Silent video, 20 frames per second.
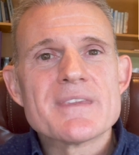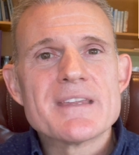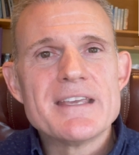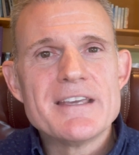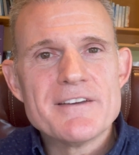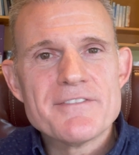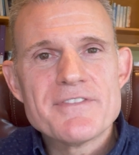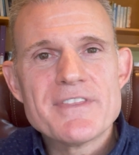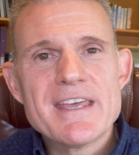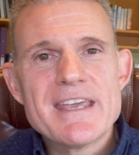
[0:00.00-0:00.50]

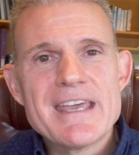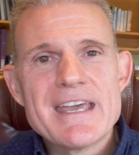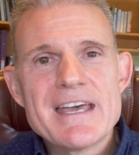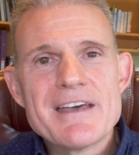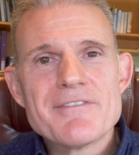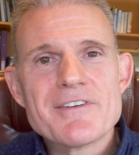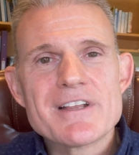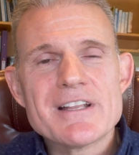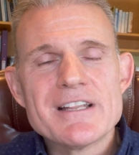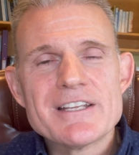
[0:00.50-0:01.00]
If they
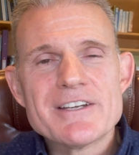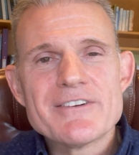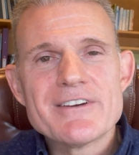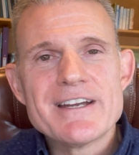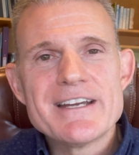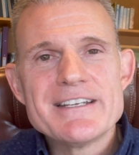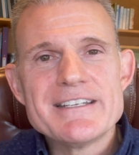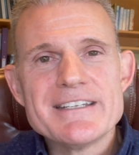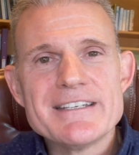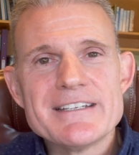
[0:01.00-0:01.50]
have a clear
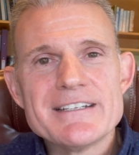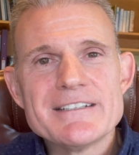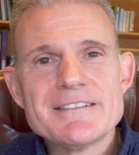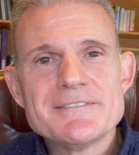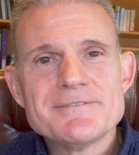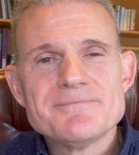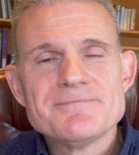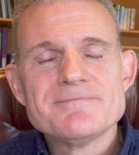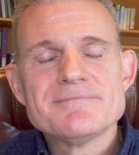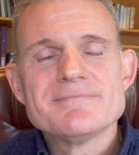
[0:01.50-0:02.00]
idea,
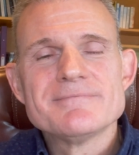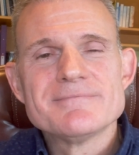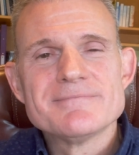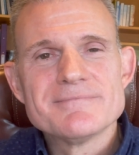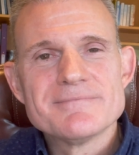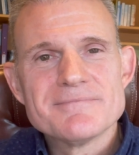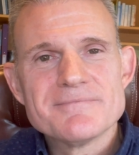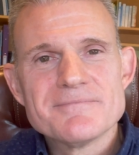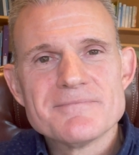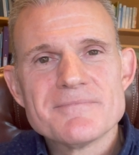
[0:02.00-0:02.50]

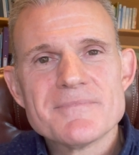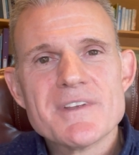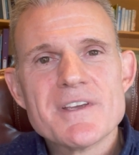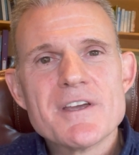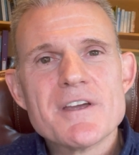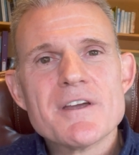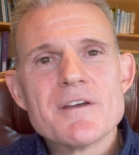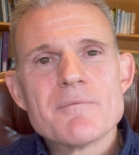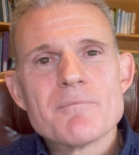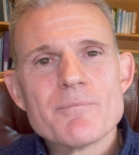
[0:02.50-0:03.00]

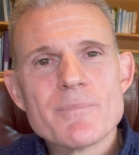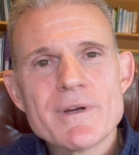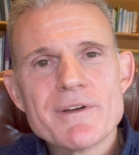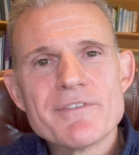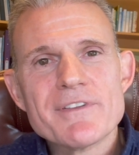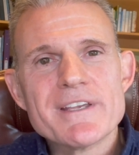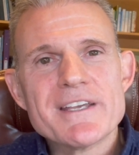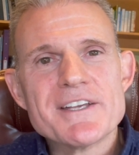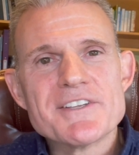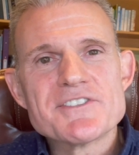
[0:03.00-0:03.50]

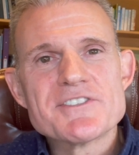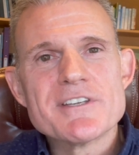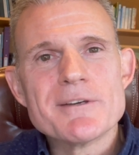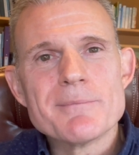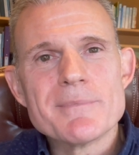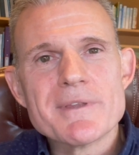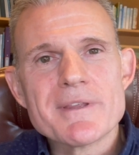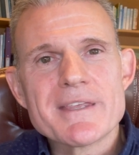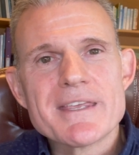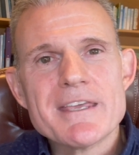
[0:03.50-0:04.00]
briefly hit
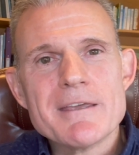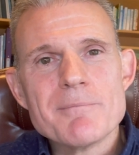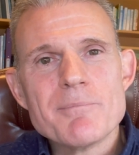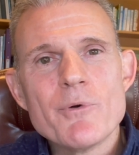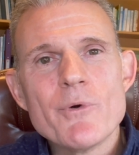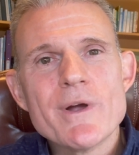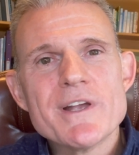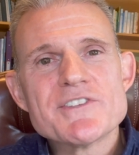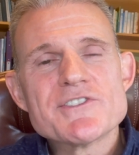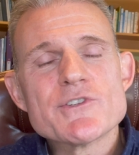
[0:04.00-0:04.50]
some of the key
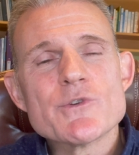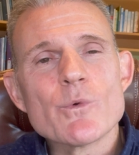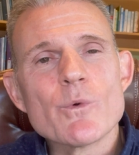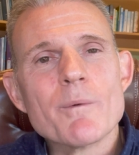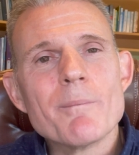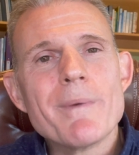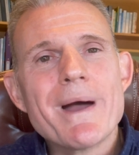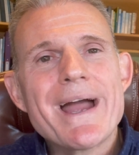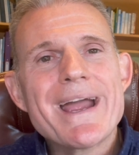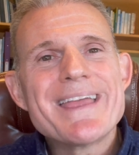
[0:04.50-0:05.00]
points to
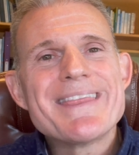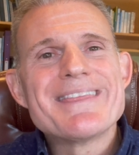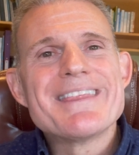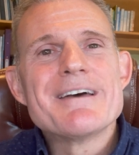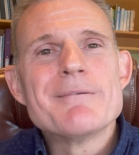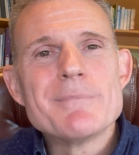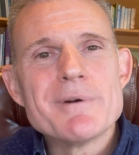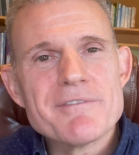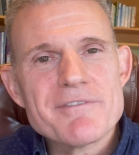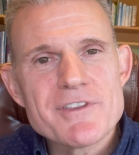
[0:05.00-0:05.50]
remind
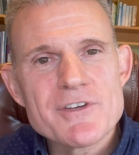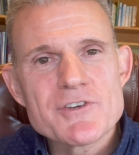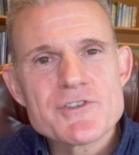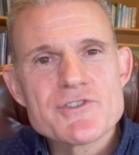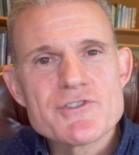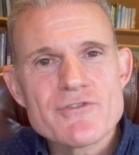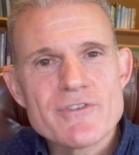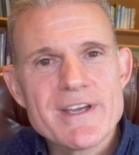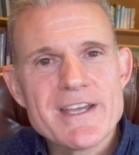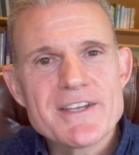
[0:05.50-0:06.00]
them of their
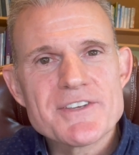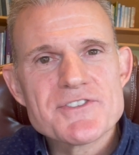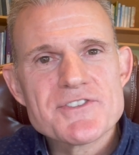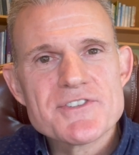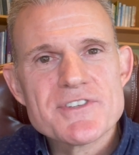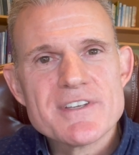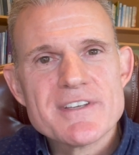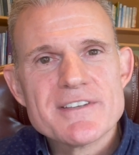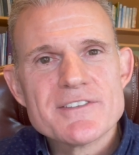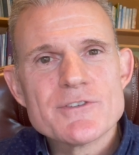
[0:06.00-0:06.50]

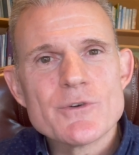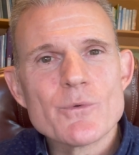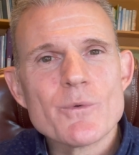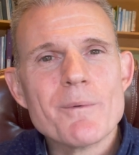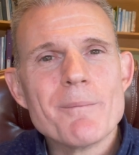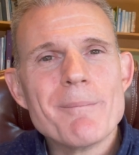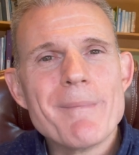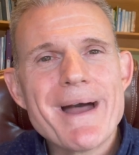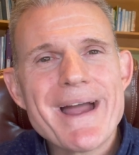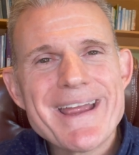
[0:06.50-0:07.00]
strengths, to
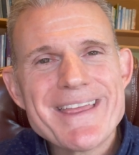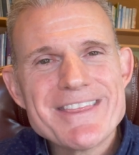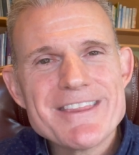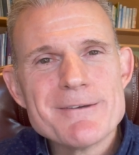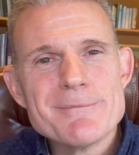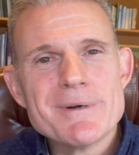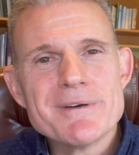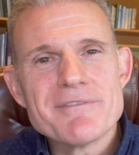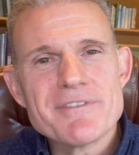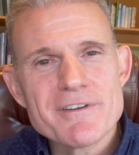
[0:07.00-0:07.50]
remind
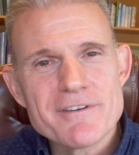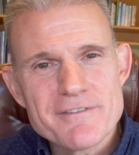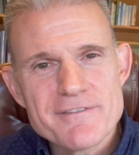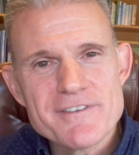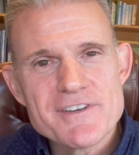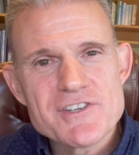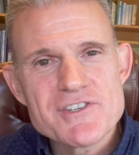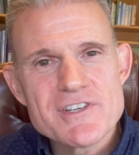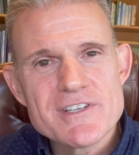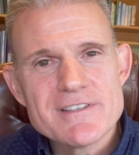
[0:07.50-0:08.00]
them of their
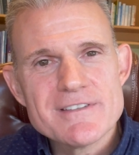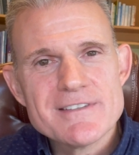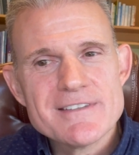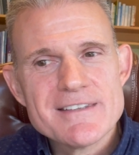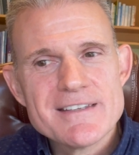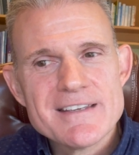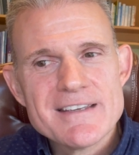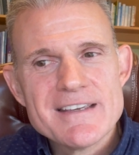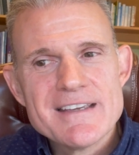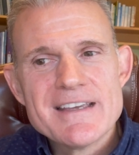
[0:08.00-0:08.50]
vision,
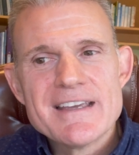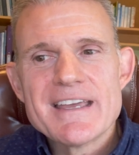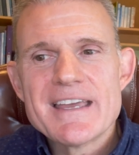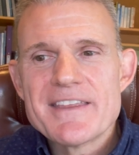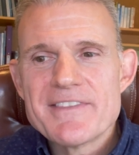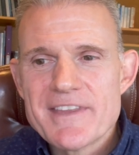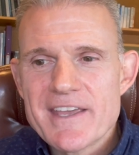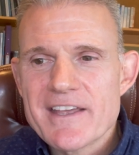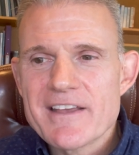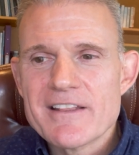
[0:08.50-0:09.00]

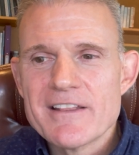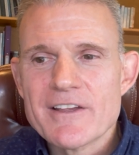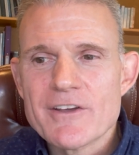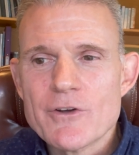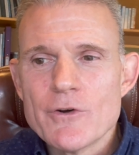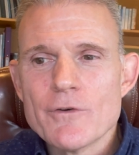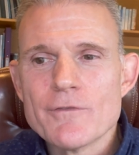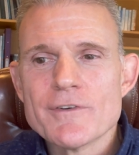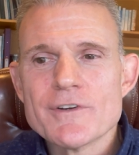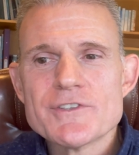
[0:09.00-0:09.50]
and then click
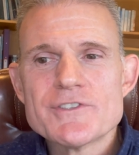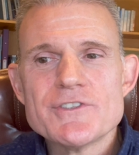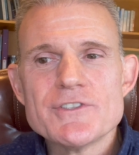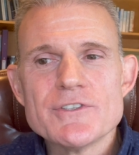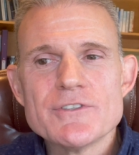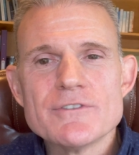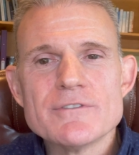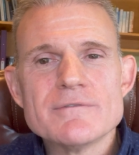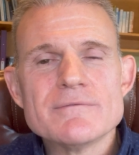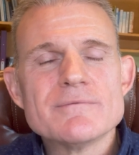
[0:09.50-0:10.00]
over
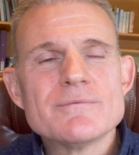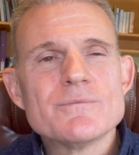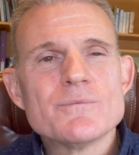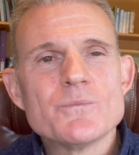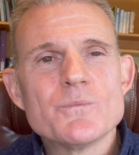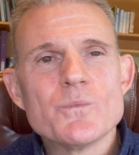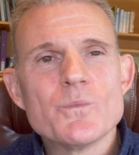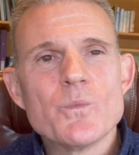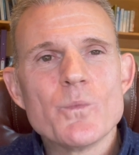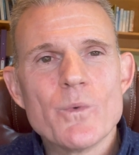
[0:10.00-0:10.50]
to
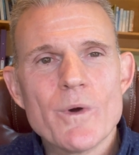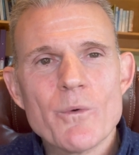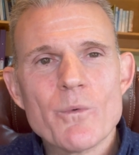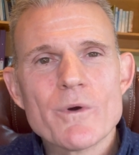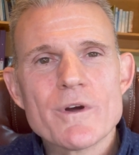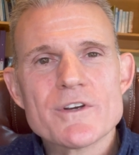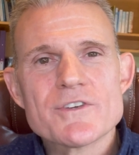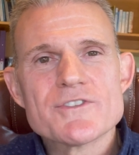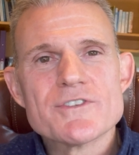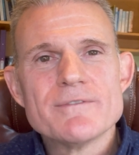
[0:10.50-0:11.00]
what
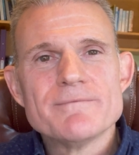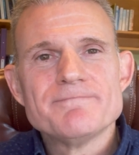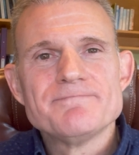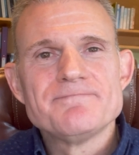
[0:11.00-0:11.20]
works.